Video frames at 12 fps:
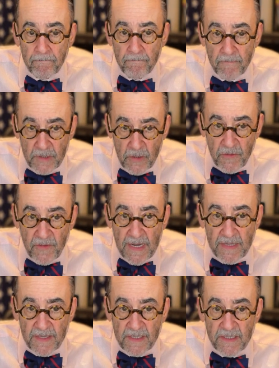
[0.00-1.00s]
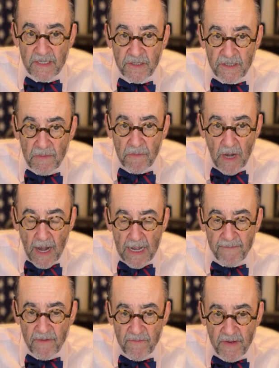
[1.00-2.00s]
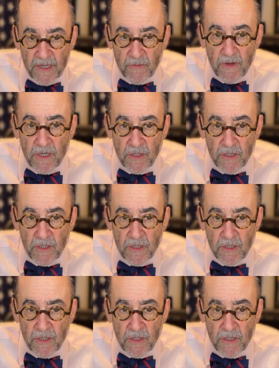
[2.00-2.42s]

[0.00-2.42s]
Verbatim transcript: Do you think this is some kind of a victory?